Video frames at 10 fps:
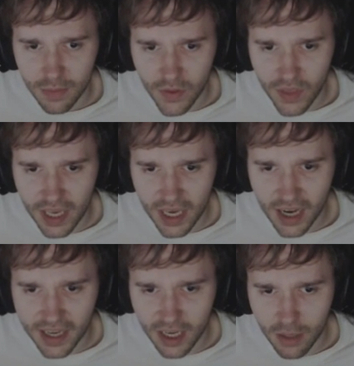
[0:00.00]
but they
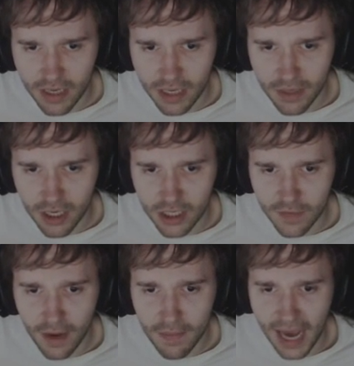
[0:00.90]
can't kill me because
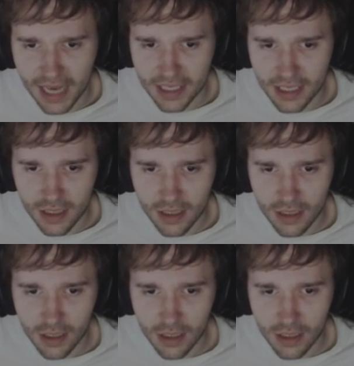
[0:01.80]
of my mask.